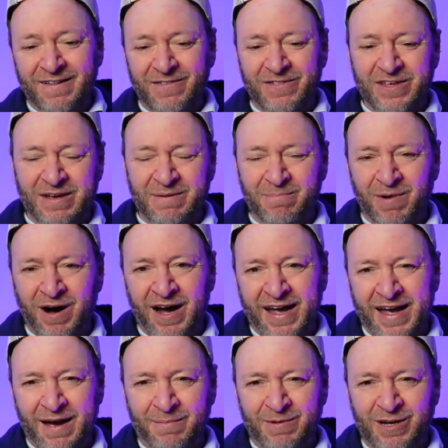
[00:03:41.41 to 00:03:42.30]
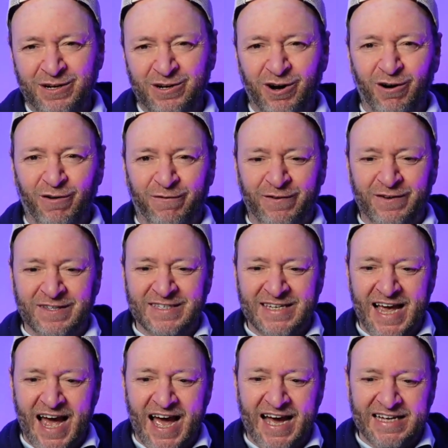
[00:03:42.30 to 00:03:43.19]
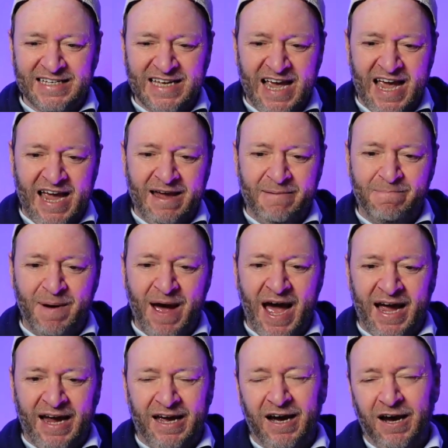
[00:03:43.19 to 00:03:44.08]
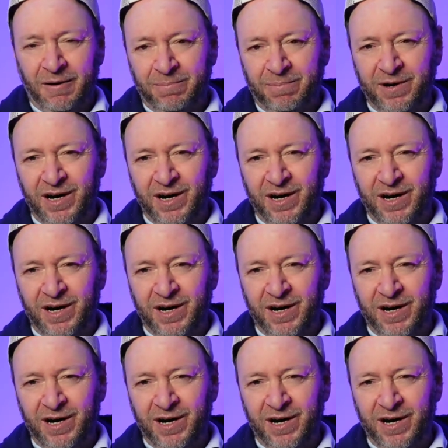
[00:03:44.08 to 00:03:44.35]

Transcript: the Miami Dolphins as a backup.